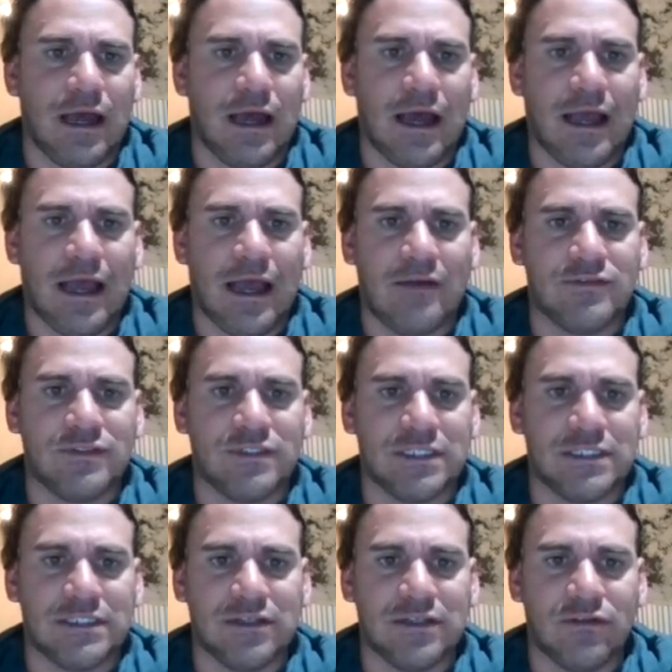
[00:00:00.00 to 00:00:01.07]
I have
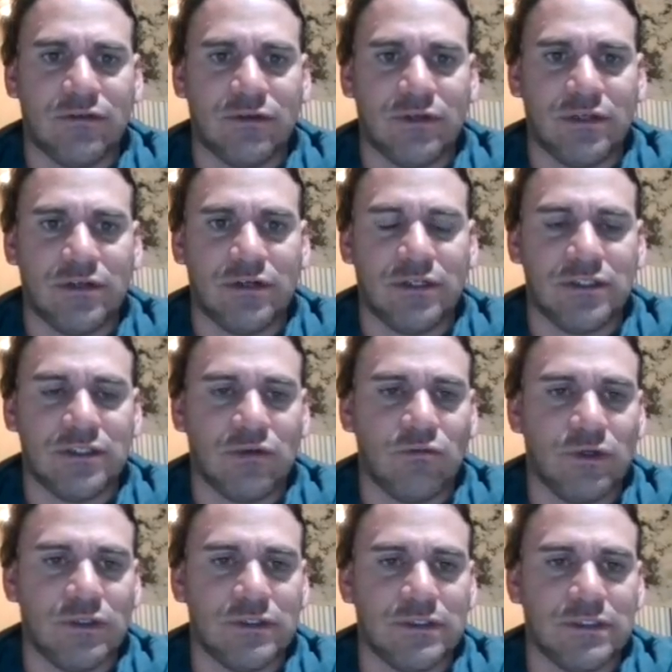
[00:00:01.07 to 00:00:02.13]
63 degrees on
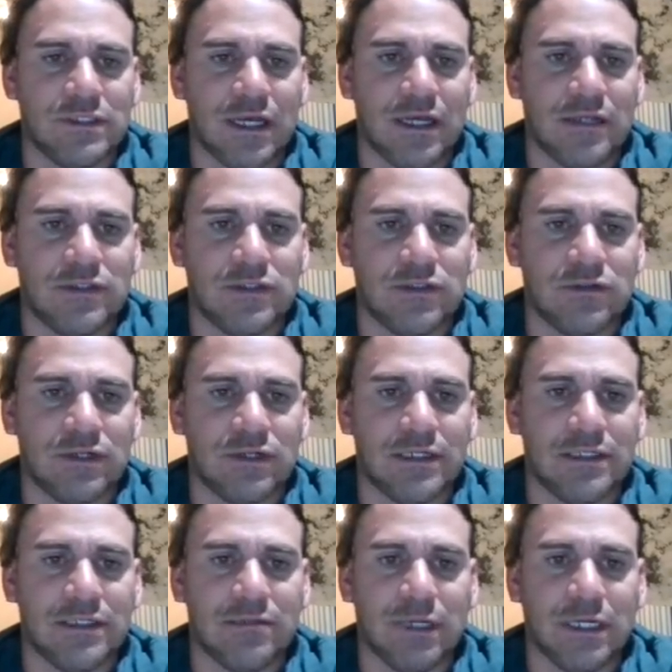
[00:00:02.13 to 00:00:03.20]
one side, so
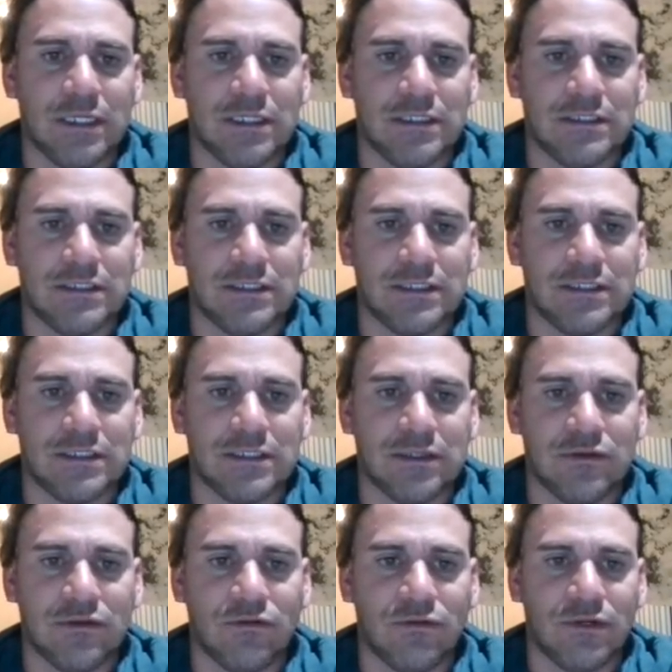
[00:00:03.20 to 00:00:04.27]
90 minus
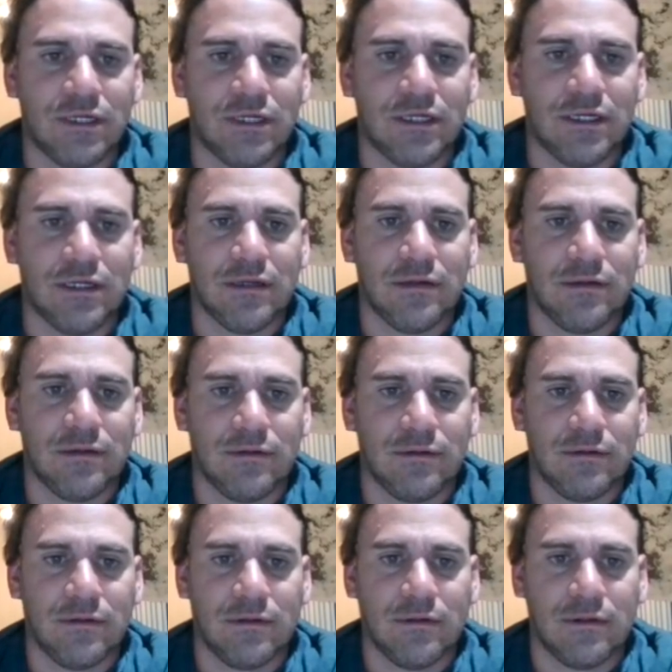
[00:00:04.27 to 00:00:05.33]
63.
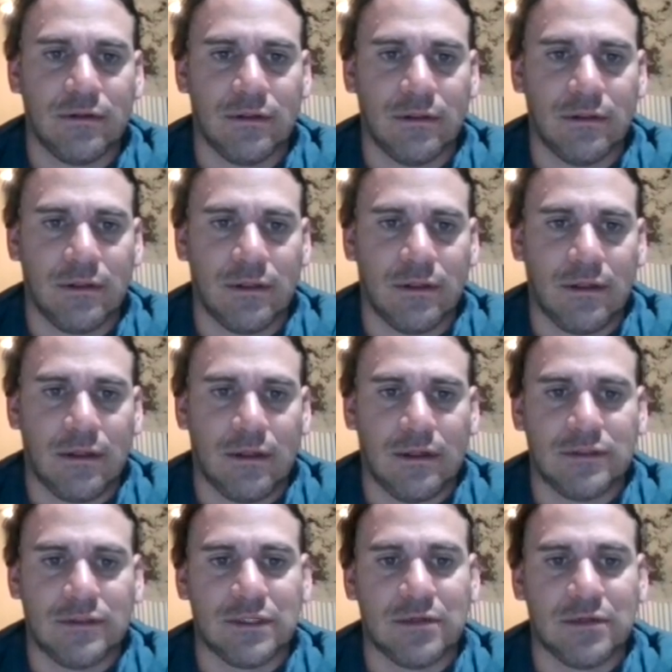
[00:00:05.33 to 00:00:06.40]

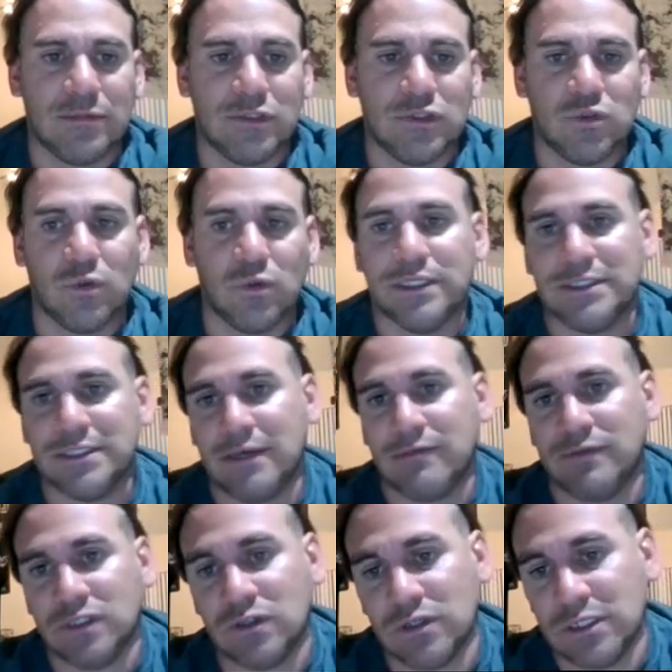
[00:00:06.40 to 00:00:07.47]
It's going to be
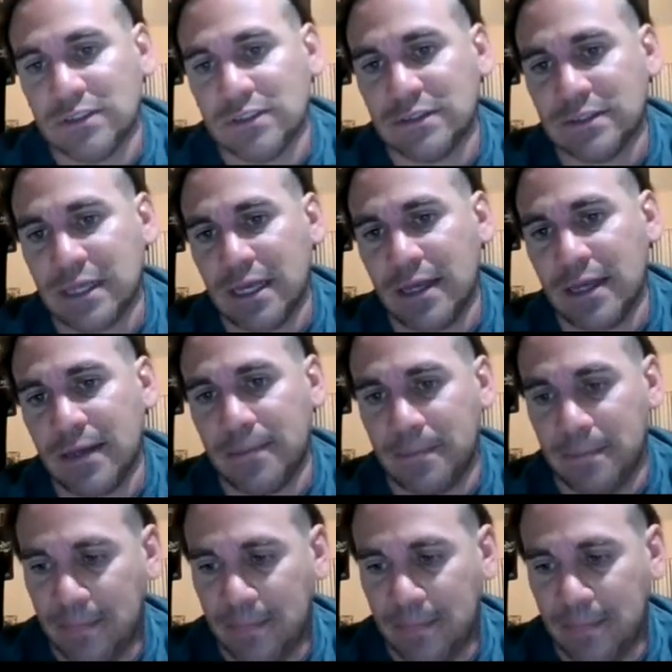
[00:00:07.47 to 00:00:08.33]
27 degrees is A.